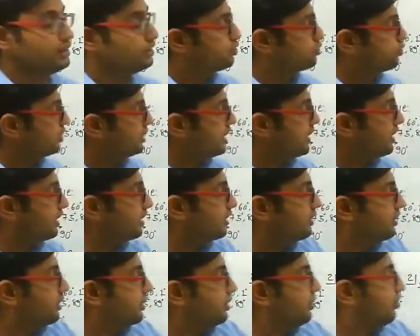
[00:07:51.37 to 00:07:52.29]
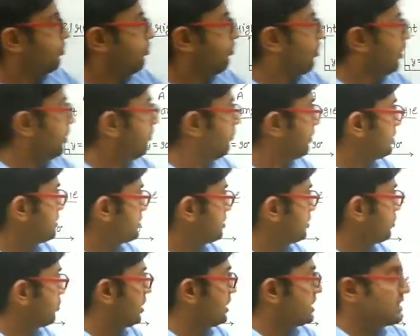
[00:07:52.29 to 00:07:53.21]
So that
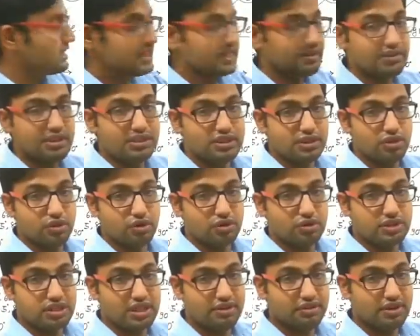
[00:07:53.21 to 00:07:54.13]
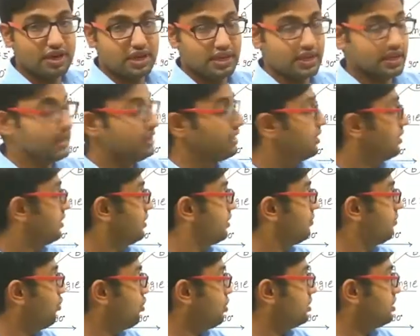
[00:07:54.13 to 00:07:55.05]
110 and 70,
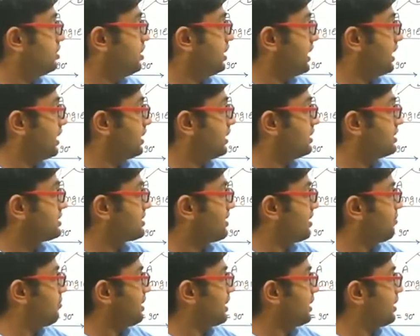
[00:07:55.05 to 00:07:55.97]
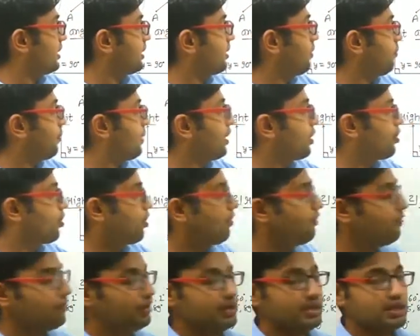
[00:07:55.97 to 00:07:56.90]
both the angles are making a pair
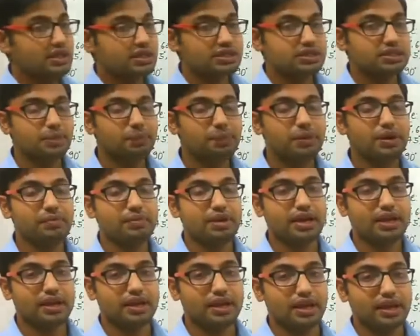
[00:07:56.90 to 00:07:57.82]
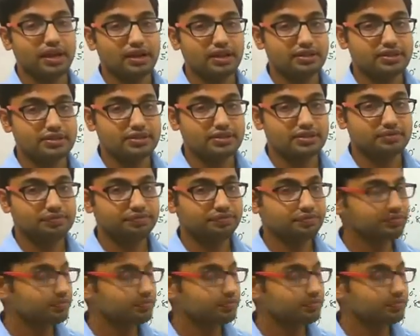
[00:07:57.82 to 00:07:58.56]
of supplementary angles.